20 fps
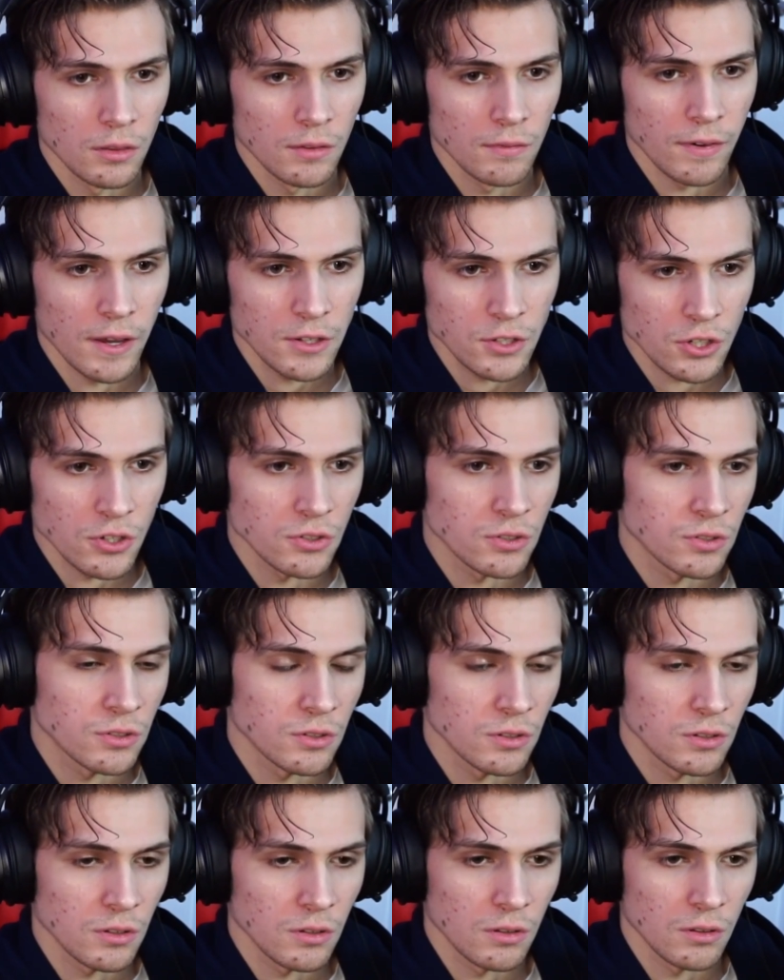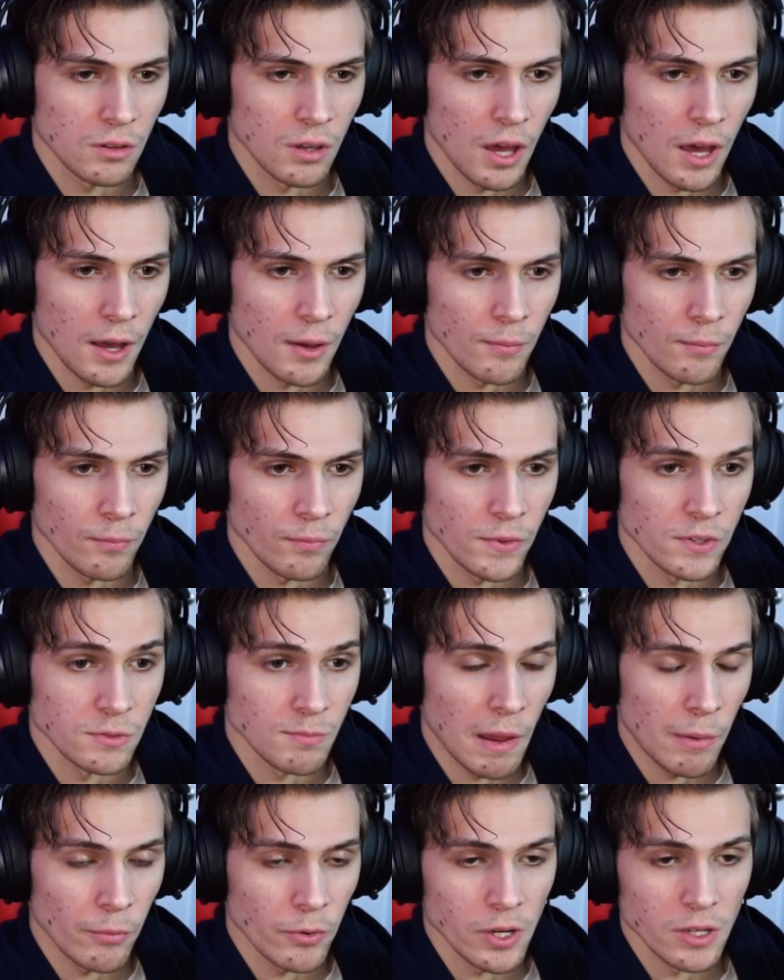Avengers, his
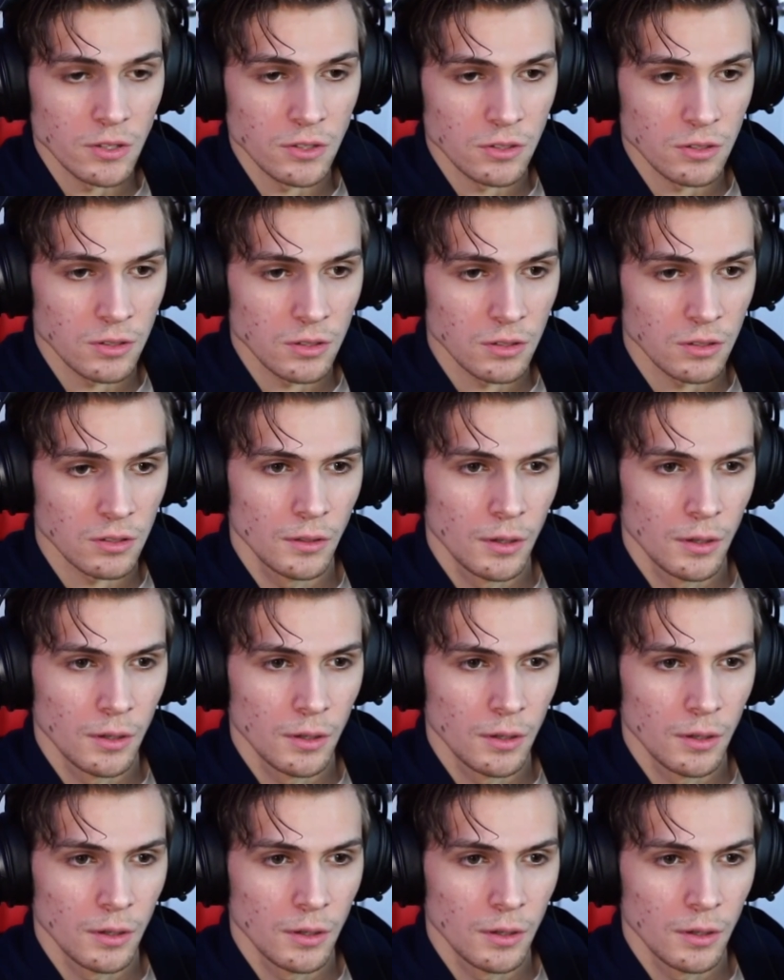memories.